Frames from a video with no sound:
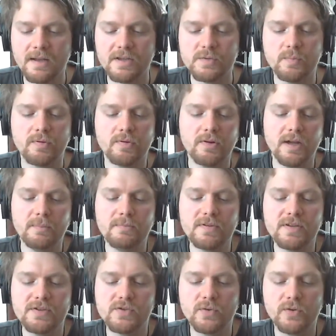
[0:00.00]
has primed
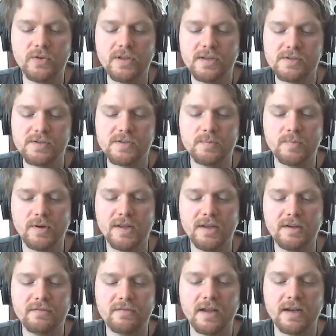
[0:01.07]
his audience to
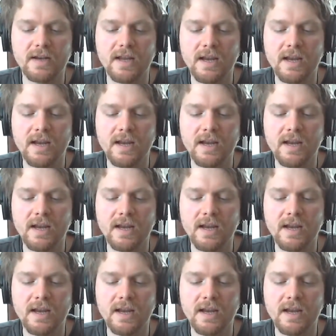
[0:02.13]
believe that